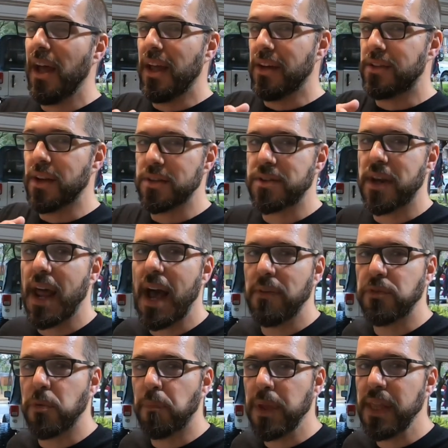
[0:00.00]
It doesn't
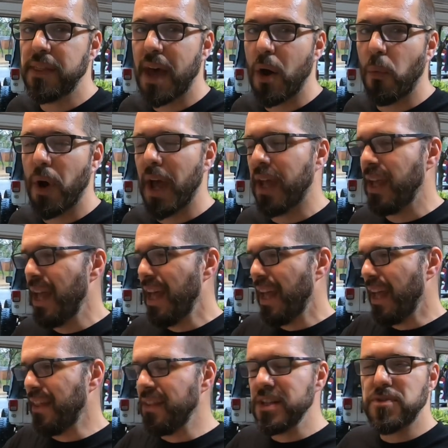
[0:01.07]
have to be that way.
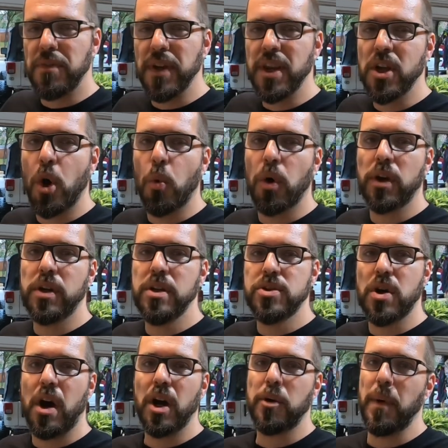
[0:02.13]
In this video, we're gonna
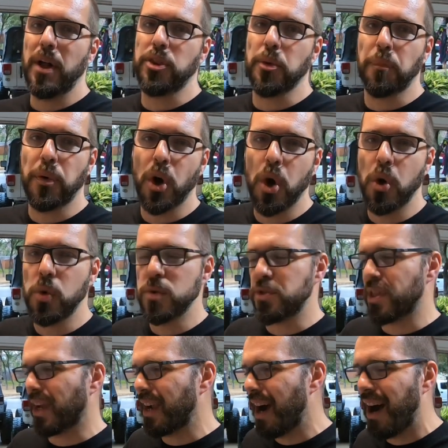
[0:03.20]
talk about the pros,
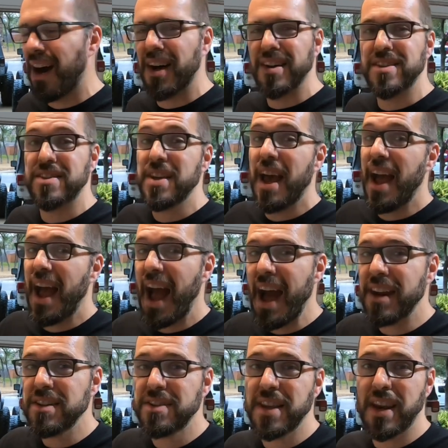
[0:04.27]
the cons, how
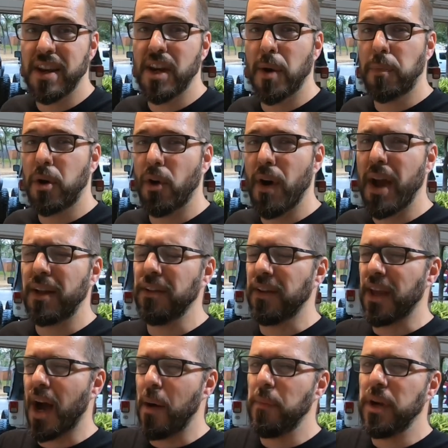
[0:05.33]
to set it up
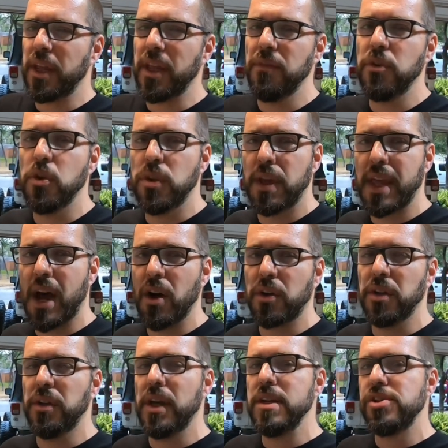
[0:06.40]
correctly. I'm gonna give you the
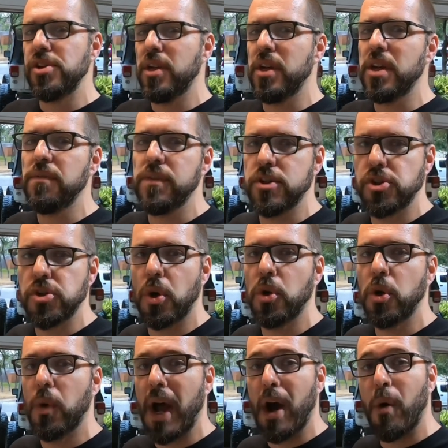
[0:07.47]
calculation and even show
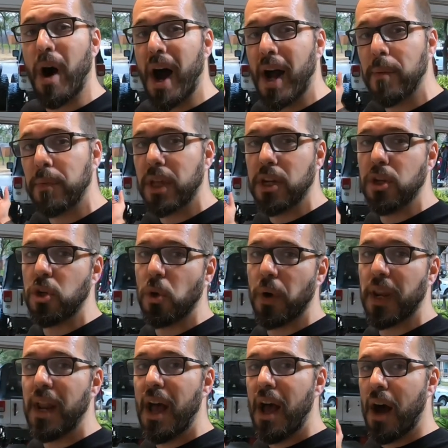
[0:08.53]
you how I'm gonna do
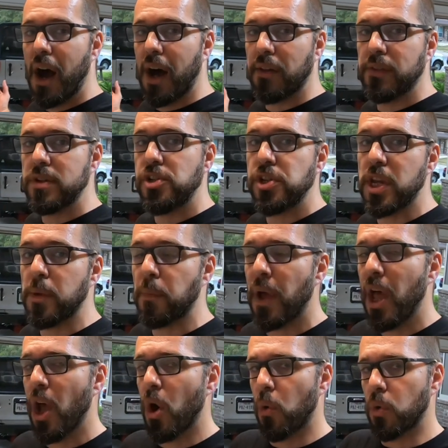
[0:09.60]
it on the Jeep.
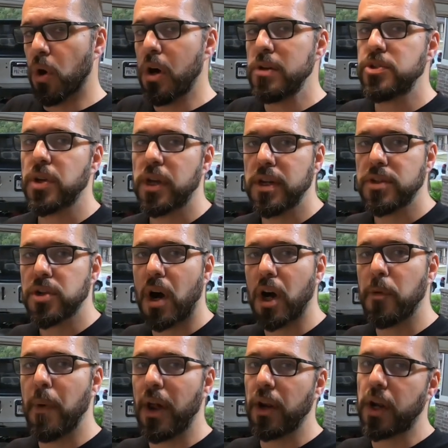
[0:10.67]
We're also gonna talk
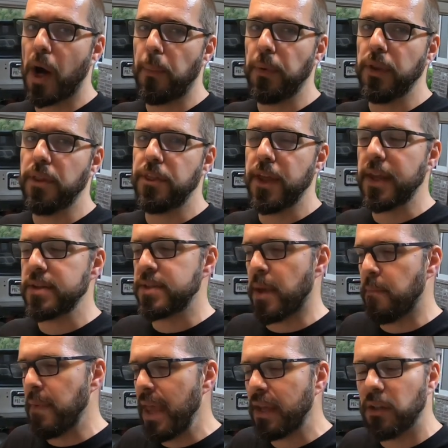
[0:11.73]
about a couple of things that
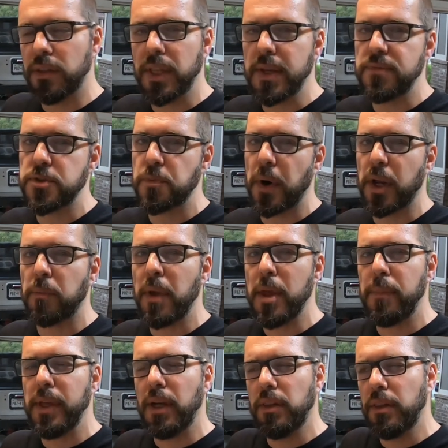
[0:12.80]
make a leaf spring
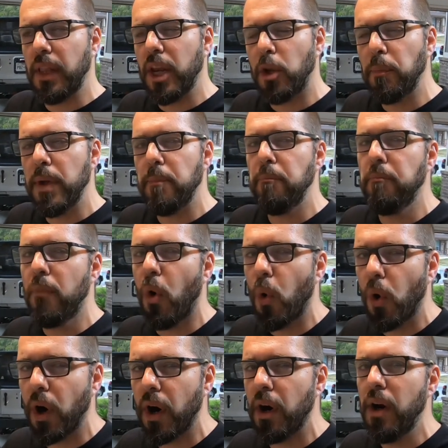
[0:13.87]
maybe a little bit
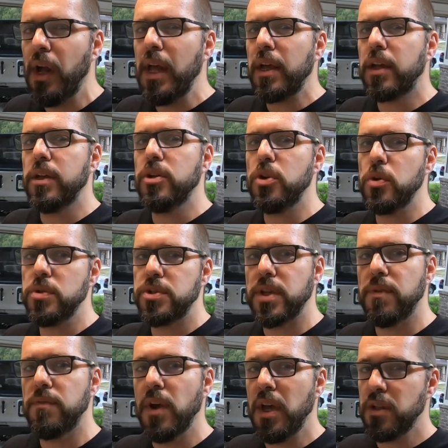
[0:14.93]
more
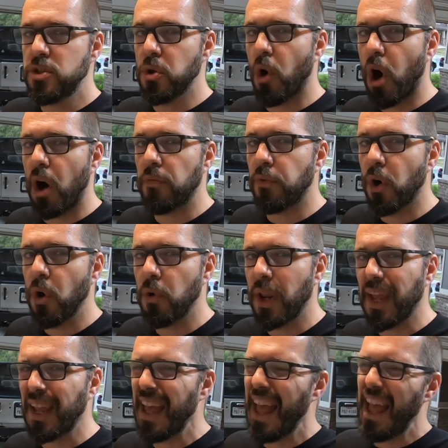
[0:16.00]
conducive to
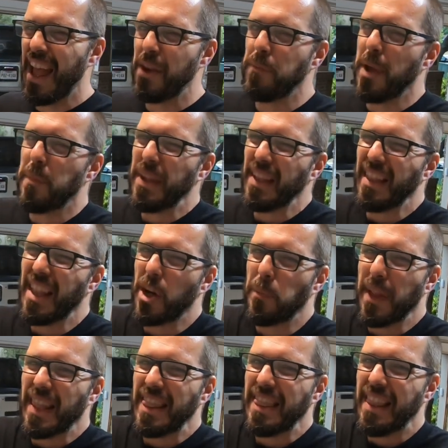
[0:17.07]
off-roading and maybe a little
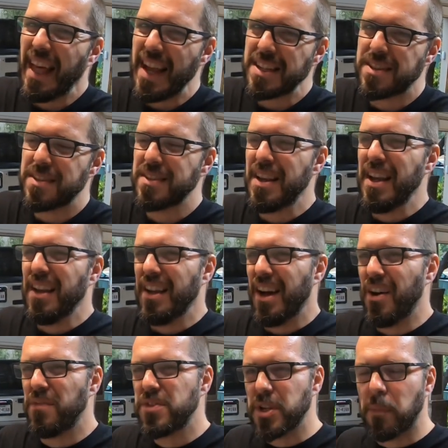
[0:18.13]
bit less
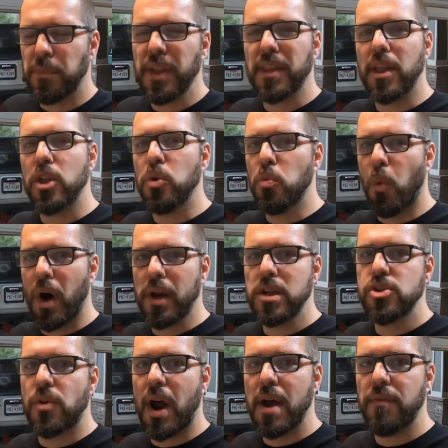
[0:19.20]
of something that you'd wanna
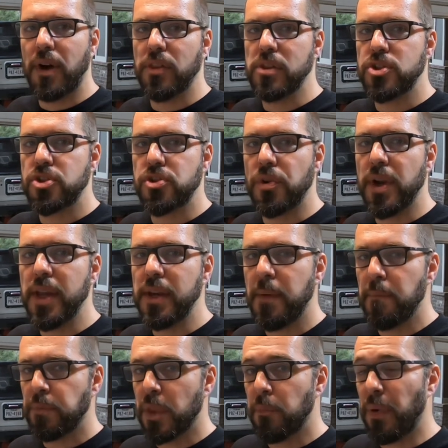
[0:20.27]
drive on the street,
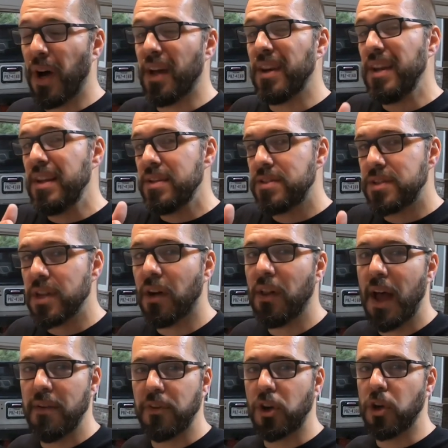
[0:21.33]
but still
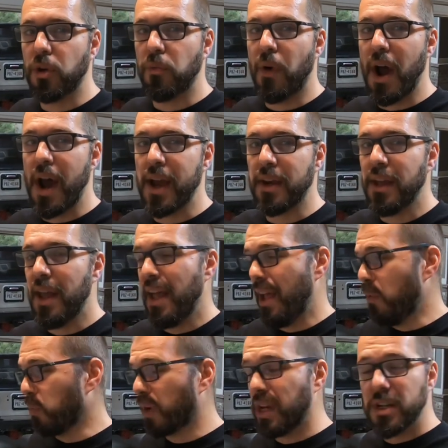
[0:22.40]
have a good ride.
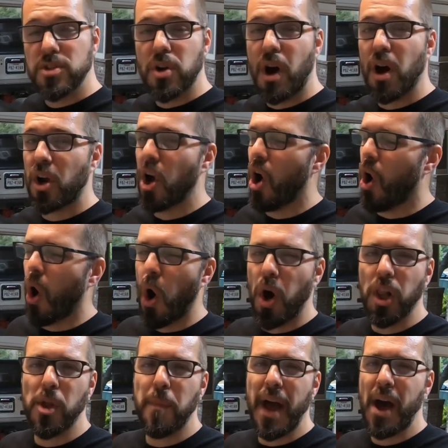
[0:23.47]
We're gonna talk
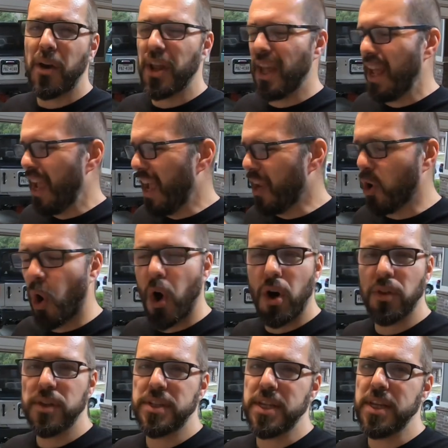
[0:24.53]
all about it and
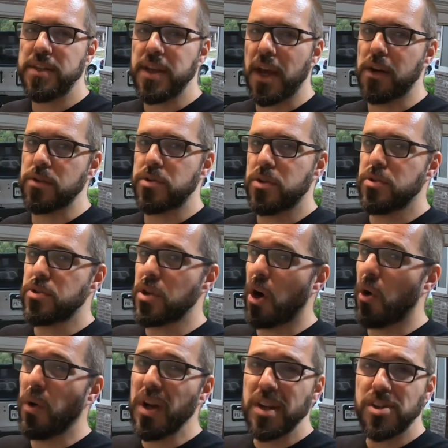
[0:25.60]
all the details.
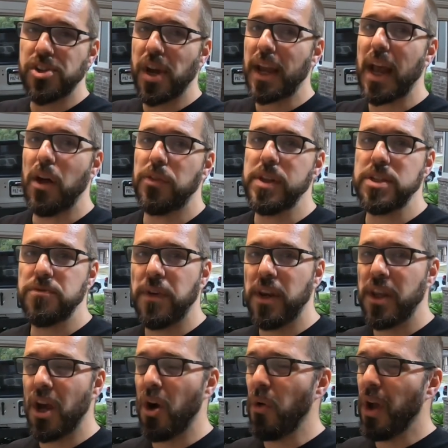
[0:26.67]
So check out this
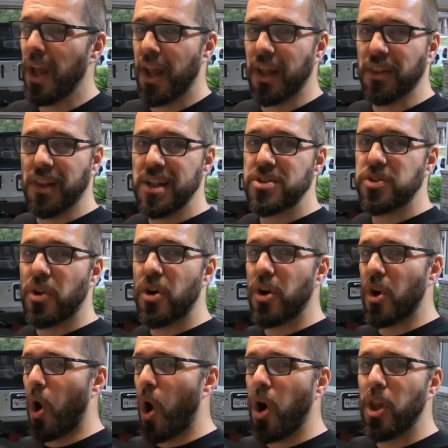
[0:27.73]
video and let's
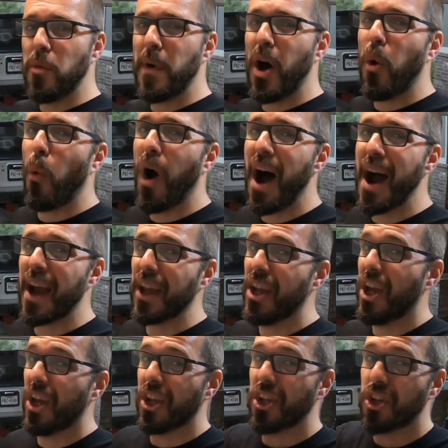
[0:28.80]
learn all about why
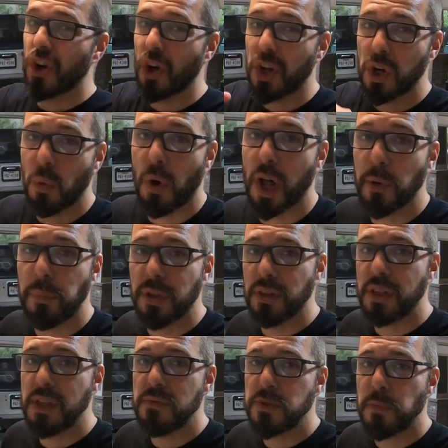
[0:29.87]
you're gonna wanna put
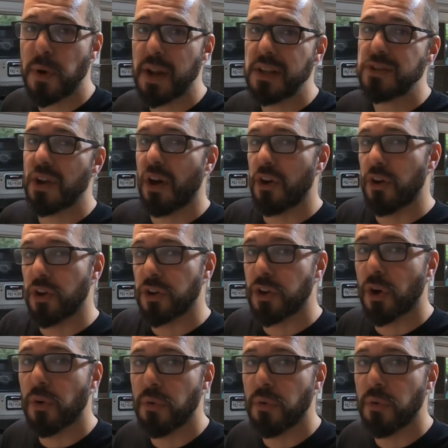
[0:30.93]
leaf springs under your